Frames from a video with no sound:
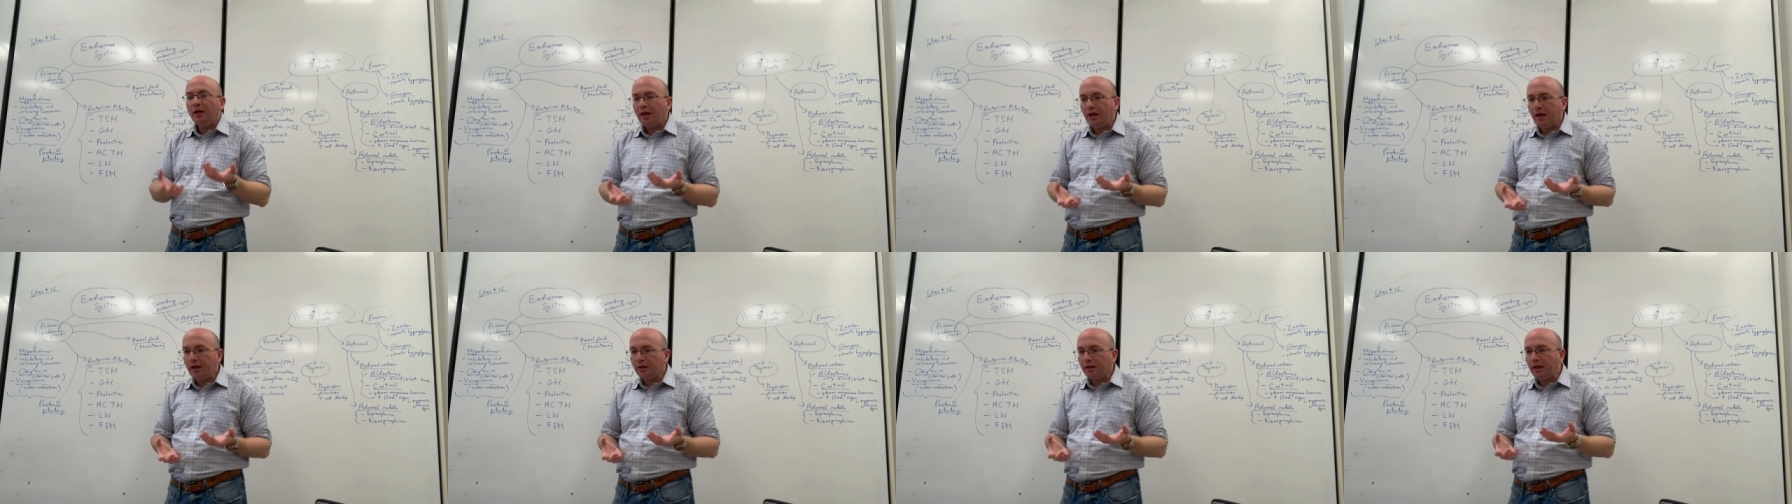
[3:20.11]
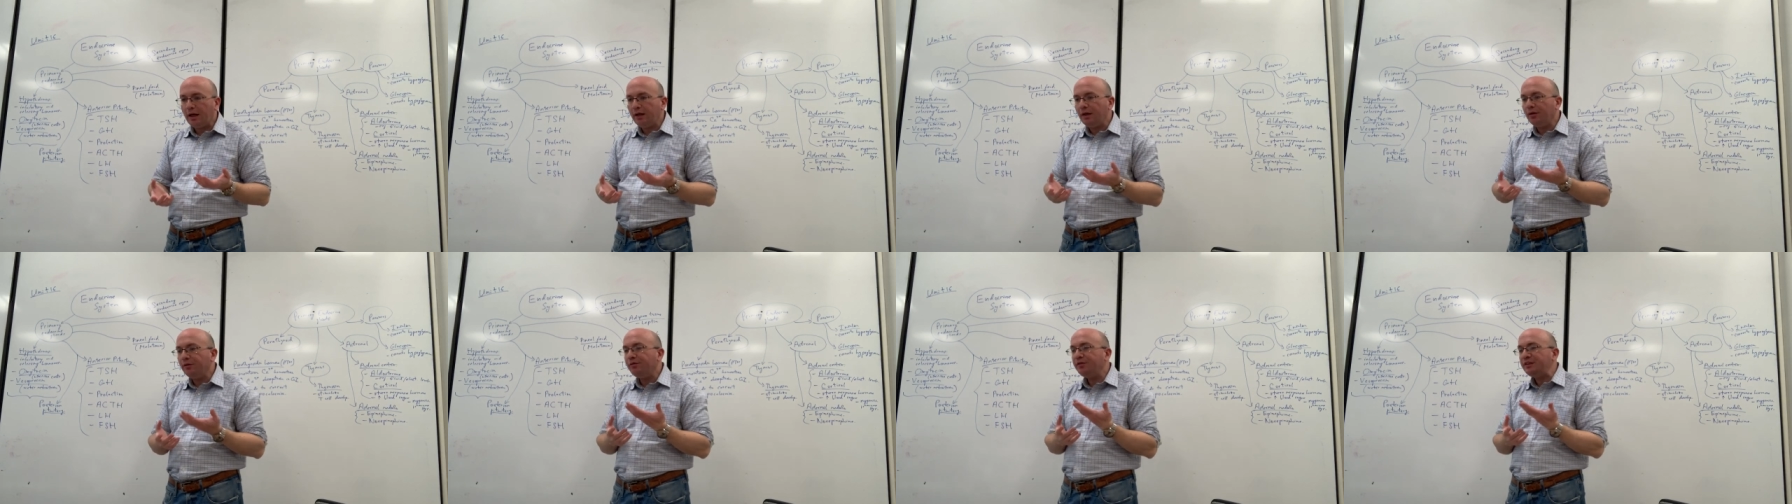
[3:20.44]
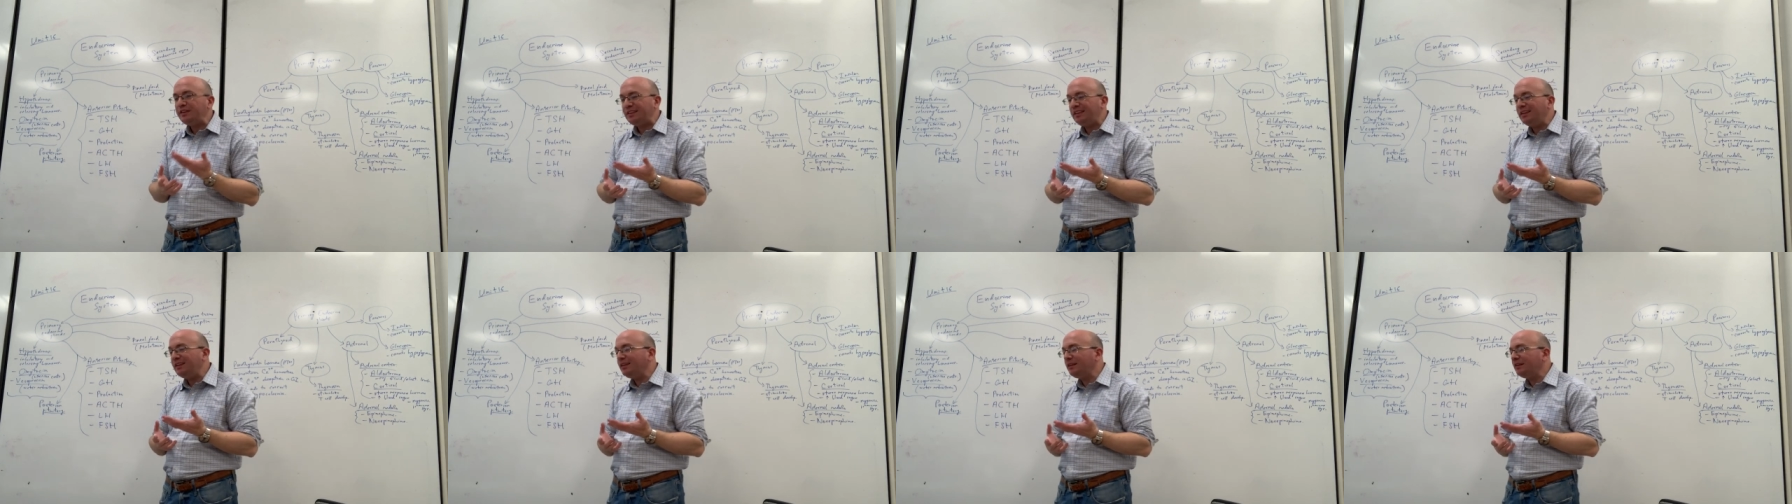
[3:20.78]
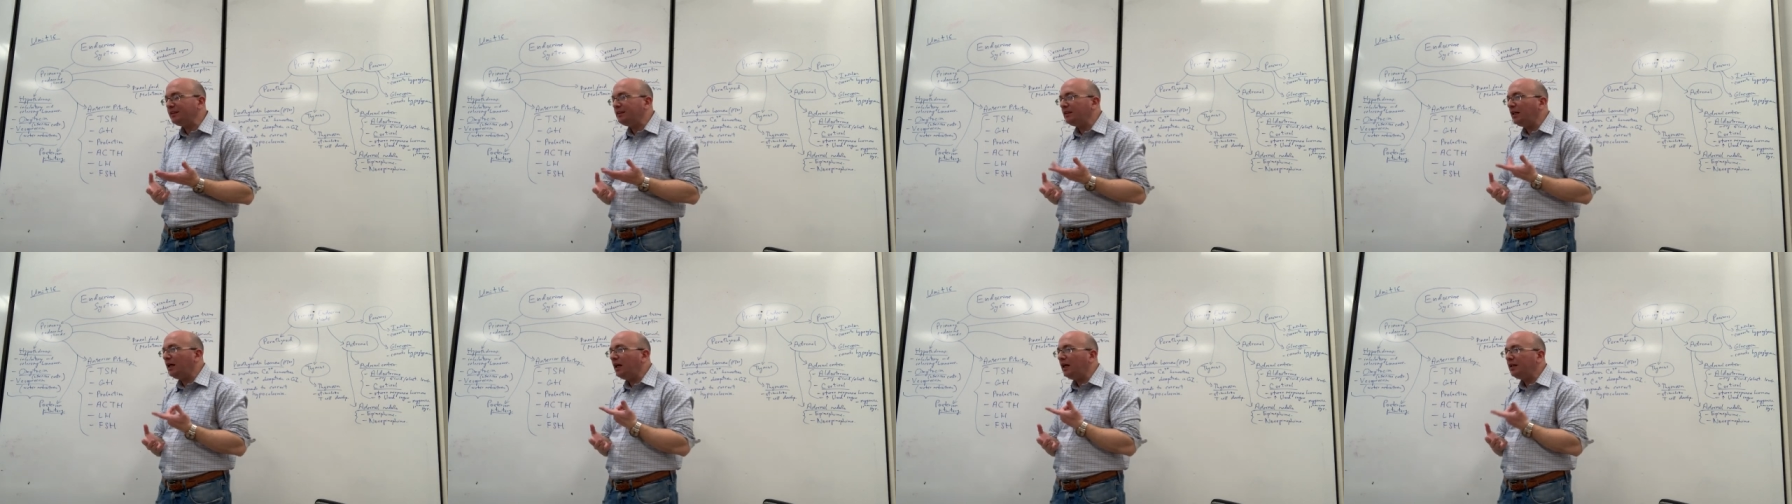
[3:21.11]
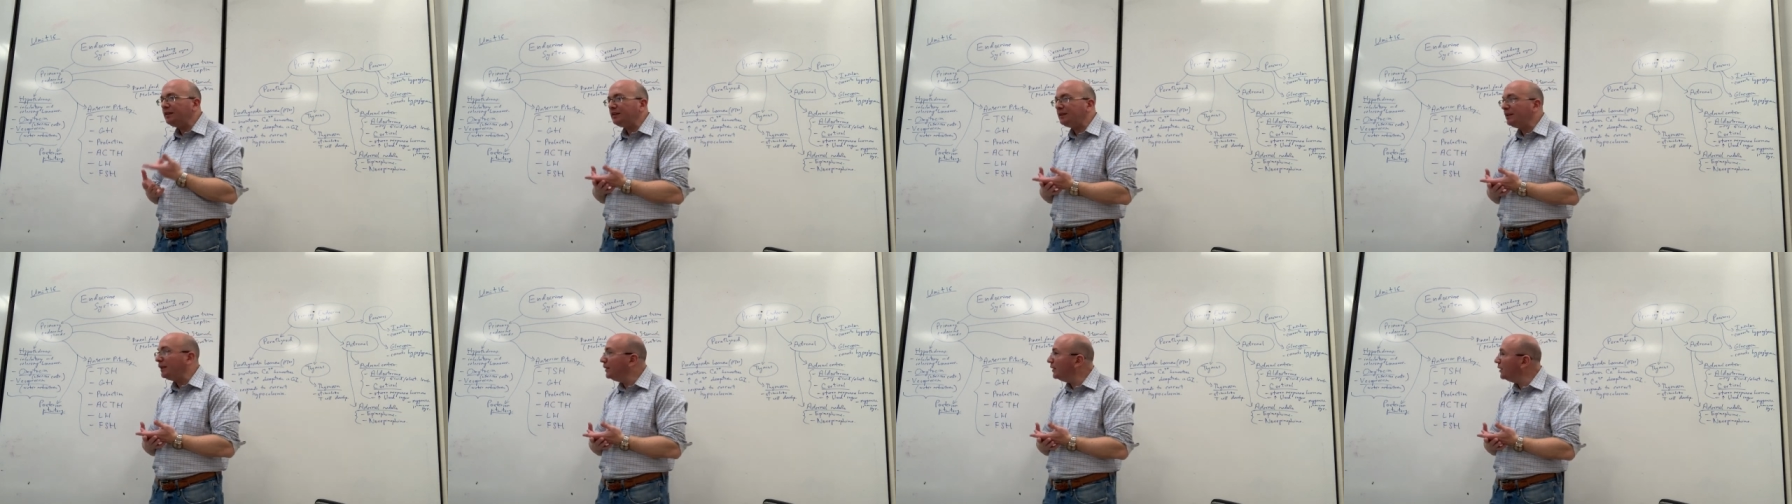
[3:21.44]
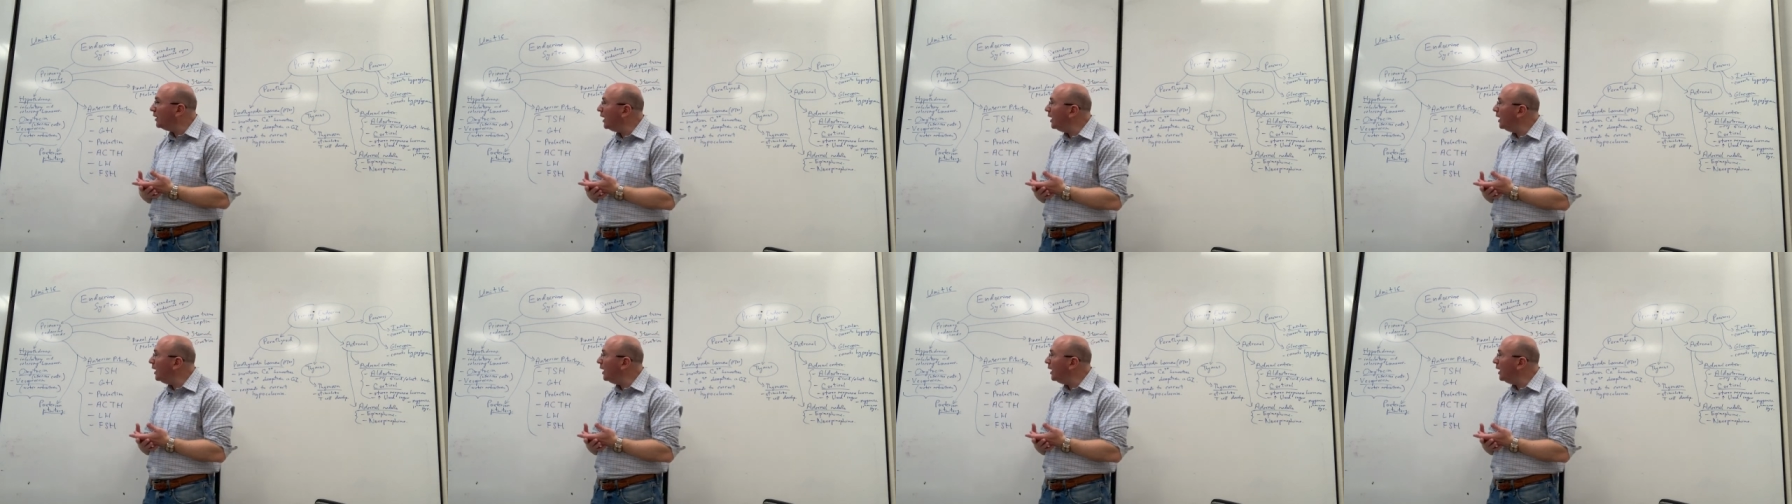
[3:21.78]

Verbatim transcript: and kind of synthesized in the